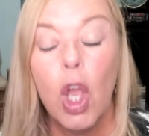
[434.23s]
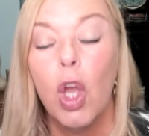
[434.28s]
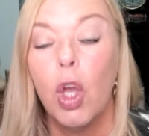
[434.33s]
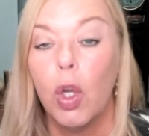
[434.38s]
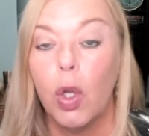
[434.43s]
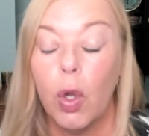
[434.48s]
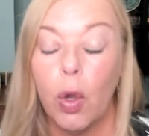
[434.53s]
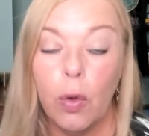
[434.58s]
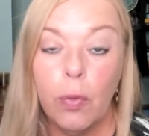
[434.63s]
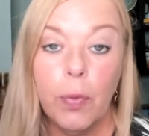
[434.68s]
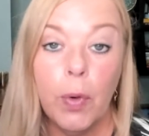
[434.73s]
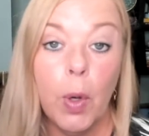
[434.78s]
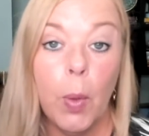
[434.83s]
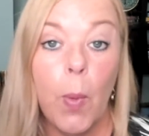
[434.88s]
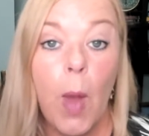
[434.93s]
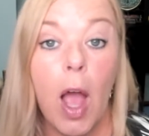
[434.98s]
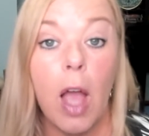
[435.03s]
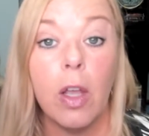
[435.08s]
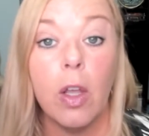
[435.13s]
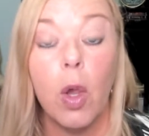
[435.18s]
go for a
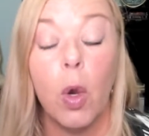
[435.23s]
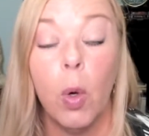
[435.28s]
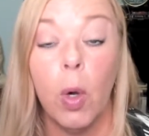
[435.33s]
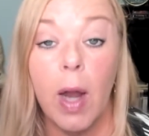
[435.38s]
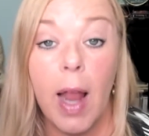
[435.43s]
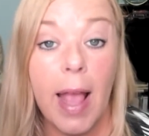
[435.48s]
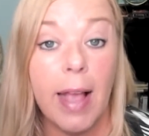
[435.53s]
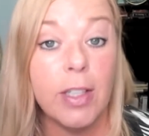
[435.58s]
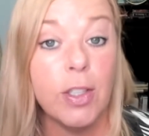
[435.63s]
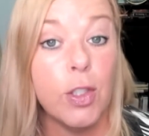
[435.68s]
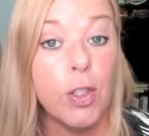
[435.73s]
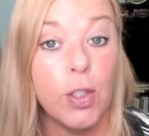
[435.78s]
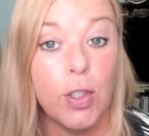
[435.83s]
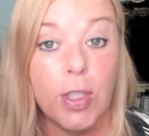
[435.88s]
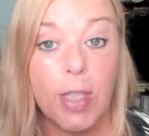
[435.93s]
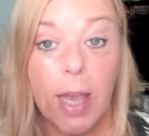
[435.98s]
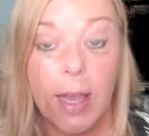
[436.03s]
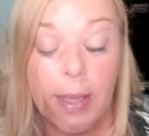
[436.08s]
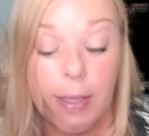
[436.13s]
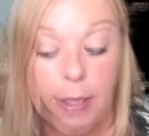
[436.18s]
walk or
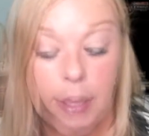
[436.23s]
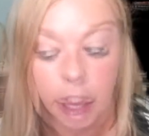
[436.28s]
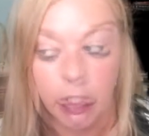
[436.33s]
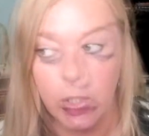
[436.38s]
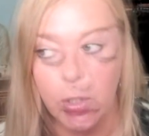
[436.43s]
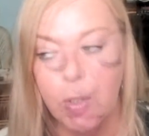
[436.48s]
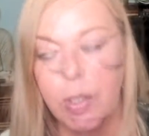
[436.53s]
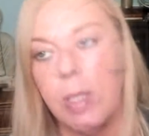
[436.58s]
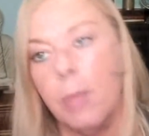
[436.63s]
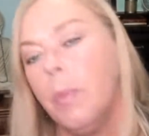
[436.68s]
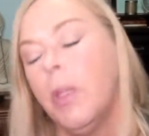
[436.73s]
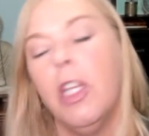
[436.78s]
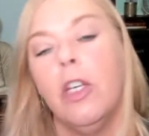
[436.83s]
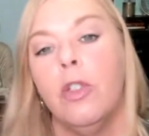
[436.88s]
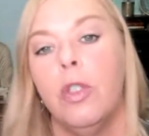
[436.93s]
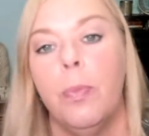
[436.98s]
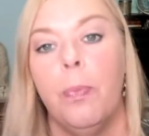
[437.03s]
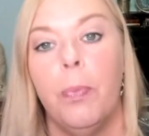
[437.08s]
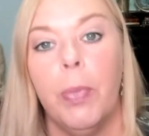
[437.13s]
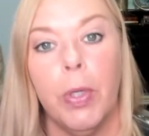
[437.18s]
exercise. Do some of
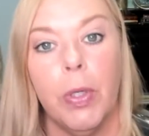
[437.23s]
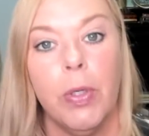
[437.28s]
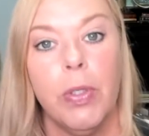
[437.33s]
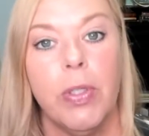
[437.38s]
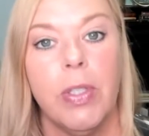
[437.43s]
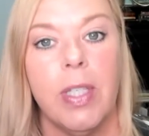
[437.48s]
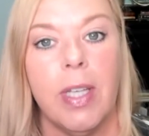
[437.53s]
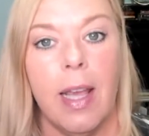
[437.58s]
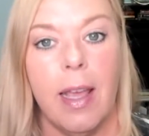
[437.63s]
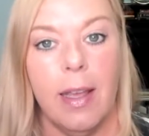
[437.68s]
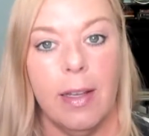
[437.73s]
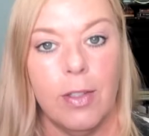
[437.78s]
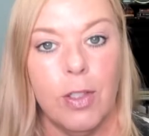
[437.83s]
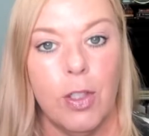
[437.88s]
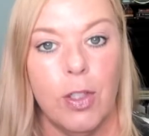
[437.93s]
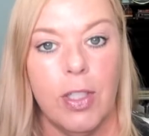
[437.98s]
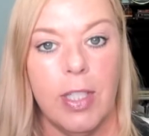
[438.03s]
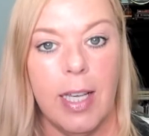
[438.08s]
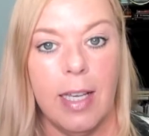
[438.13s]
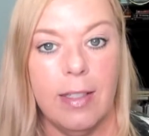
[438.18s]
those burst
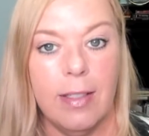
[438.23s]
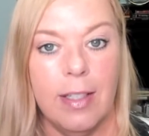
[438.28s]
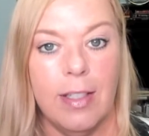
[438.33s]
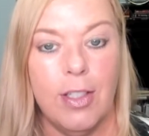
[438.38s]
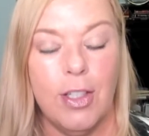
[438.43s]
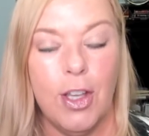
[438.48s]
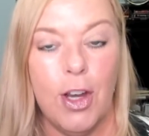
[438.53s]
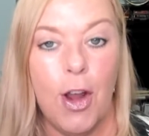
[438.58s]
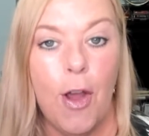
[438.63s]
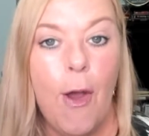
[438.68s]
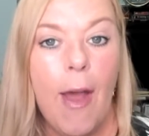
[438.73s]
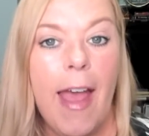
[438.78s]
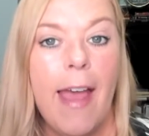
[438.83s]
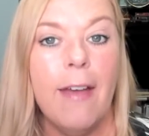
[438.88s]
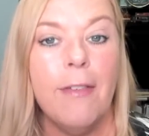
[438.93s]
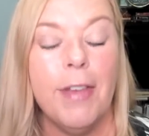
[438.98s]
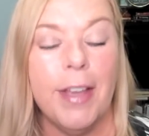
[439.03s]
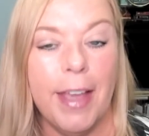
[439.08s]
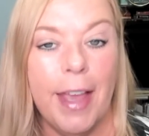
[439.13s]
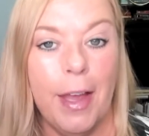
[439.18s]
exercises. You know, I
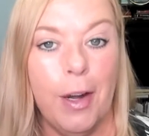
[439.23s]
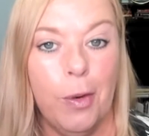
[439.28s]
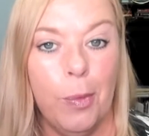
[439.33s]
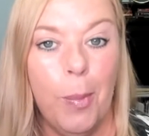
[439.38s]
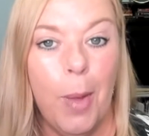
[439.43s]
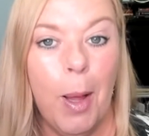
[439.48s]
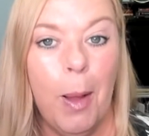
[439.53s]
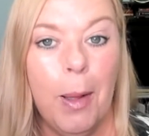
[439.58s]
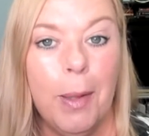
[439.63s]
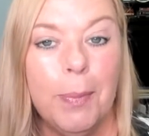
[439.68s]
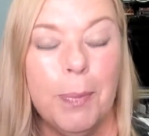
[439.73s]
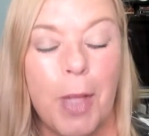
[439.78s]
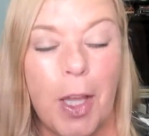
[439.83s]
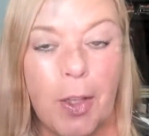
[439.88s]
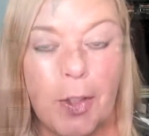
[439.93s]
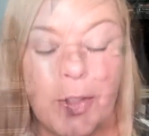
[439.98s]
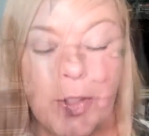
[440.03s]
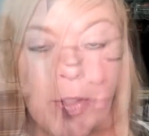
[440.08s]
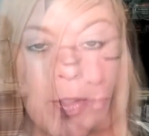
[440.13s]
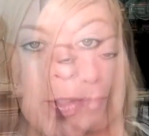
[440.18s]
have a kettlebell,
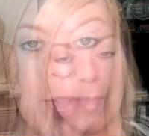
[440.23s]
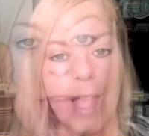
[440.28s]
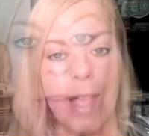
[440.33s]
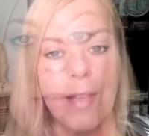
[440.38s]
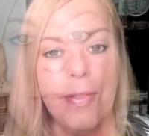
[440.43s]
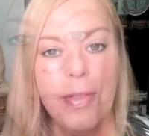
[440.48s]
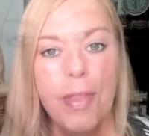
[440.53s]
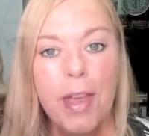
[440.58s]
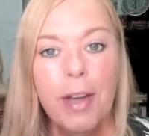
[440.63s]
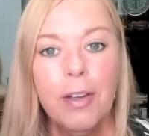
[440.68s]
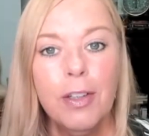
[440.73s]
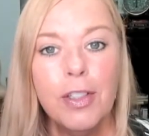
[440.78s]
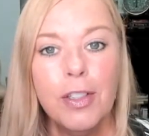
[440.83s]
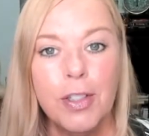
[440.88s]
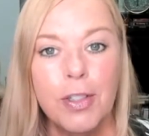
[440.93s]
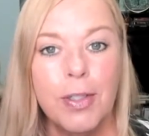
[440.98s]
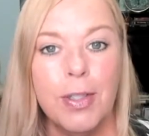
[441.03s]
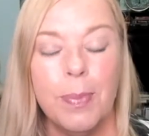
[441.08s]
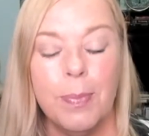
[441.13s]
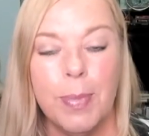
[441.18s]
I'll do that, and then I'll
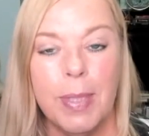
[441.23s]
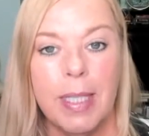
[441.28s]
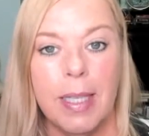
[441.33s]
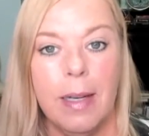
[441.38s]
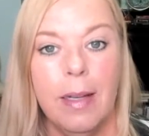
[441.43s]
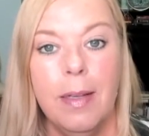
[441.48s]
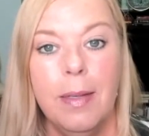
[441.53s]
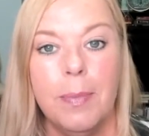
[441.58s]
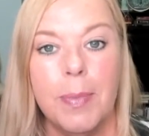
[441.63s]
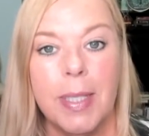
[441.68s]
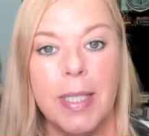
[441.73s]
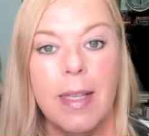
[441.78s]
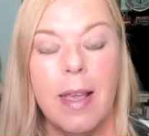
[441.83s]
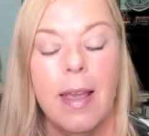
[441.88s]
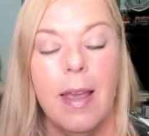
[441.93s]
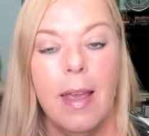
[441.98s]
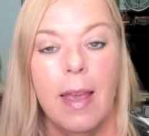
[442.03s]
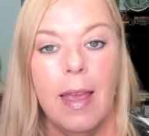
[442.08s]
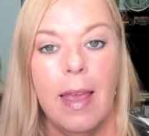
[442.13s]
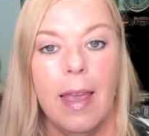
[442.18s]
do some sit-ups
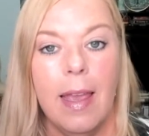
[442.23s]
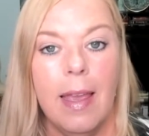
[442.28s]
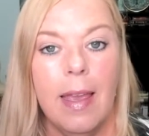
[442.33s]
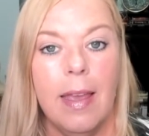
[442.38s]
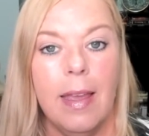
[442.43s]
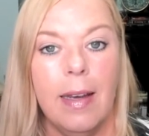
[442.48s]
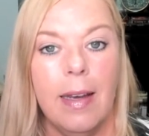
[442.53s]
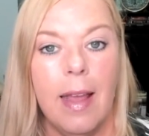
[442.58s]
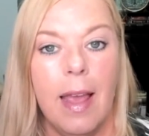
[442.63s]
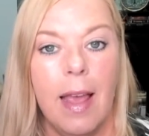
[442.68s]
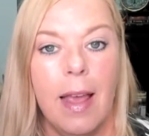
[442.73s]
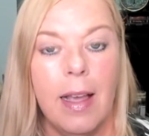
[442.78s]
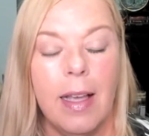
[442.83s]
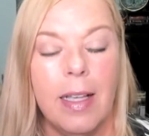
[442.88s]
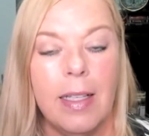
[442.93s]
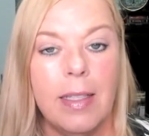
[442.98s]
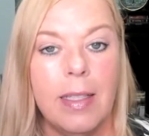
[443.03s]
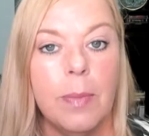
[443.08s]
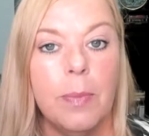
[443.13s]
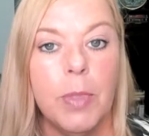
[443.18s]
and
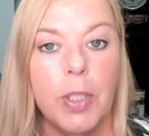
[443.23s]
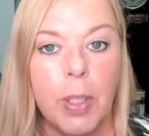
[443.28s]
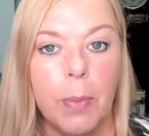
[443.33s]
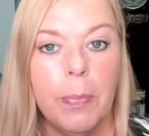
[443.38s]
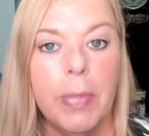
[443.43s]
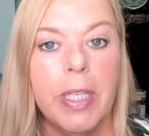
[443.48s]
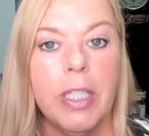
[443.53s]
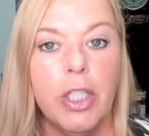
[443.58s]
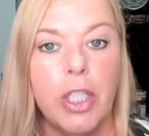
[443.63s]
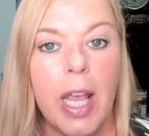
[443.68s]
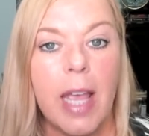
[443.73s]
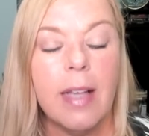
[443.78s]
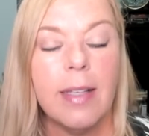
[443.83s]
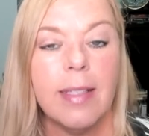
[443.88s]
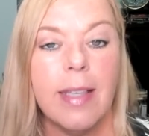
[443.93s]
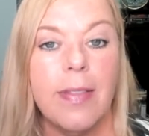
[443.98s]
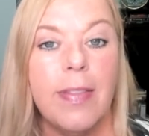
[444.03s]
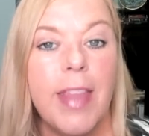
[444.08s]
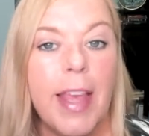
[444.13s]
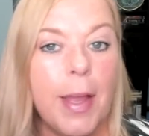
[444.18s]
some jumping
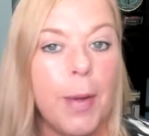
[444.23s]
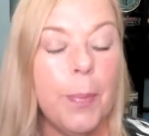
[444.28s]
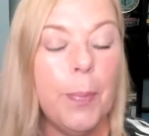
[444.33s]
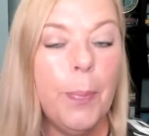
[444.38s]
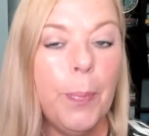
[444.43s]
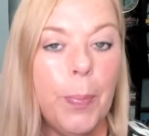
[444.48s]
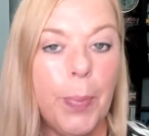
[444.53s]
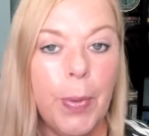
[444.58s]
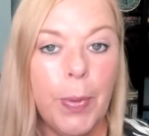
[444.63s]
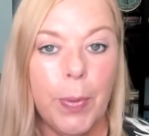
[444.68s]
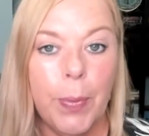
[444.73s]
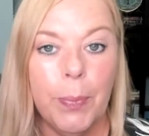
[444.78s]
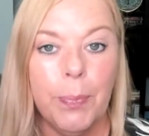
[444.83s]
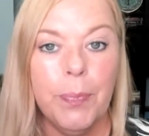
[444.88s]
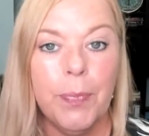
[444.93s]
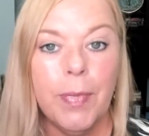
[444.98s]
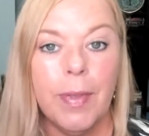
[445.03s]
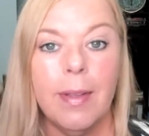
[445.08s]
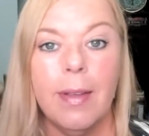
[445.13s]
jacks, and then boom,